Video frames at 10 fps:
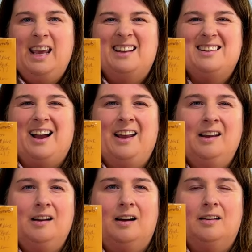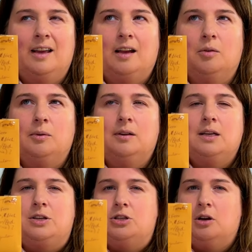It's kind of got like a
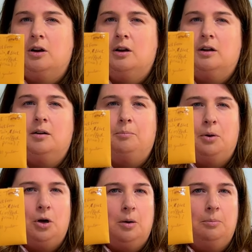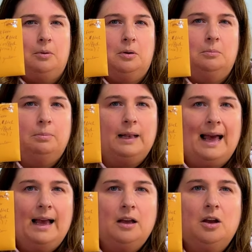really dark purple
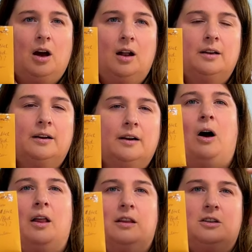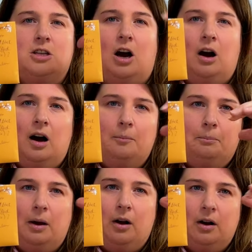black color on the top
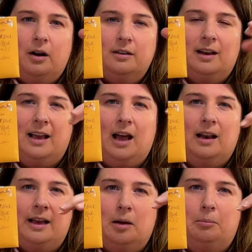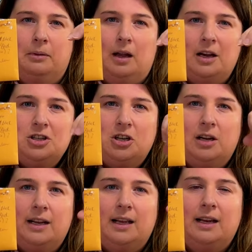part, like kind of like a blush
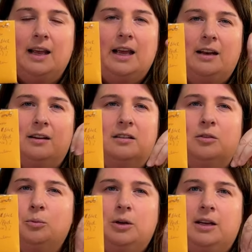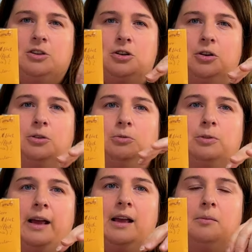on it. It doesn't really turn
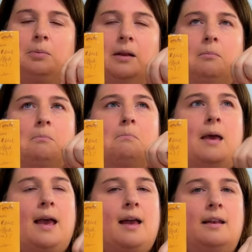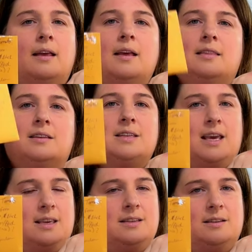red, but man, the
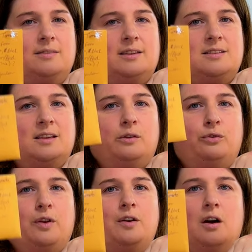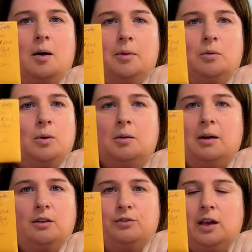taste of this is phenomenal. One of
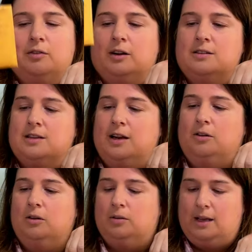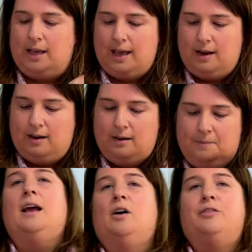my favorites that I grow again.
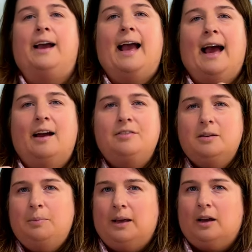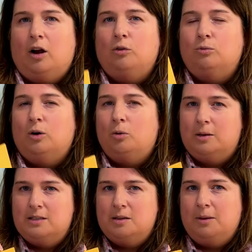Now, if I have to pick a
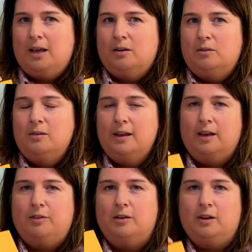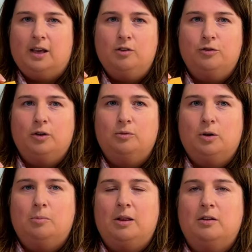Roma tomato, if you're looking for aroma,
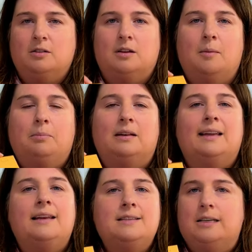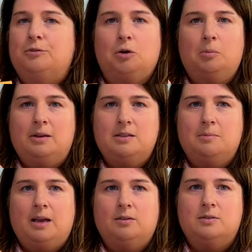Roma, there's plenty of Roma
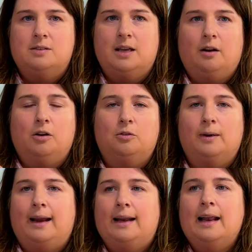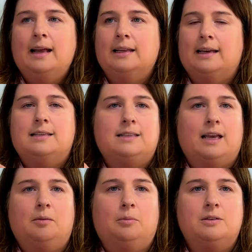tomatoes that are great, like
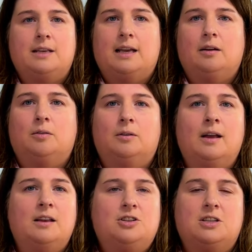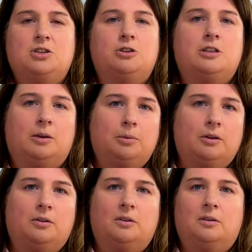San Marzano, just your
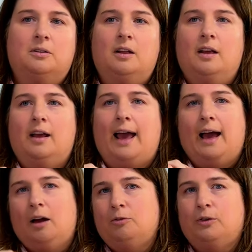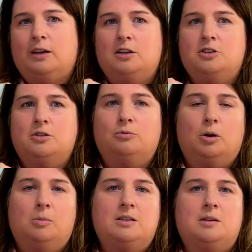typical average
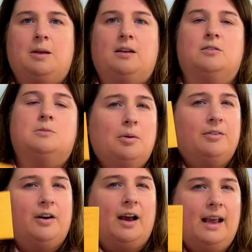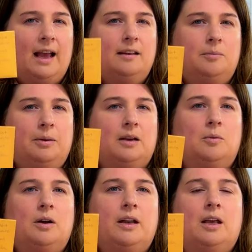Roma tomatoes. But if I had to pick
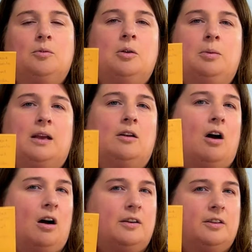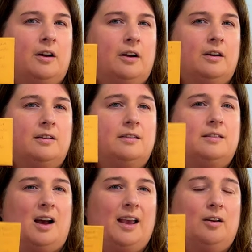one, it would be an oxheart
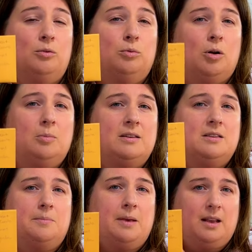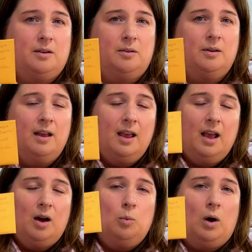style Roma tomato.
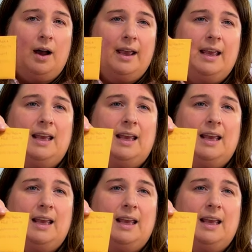Why?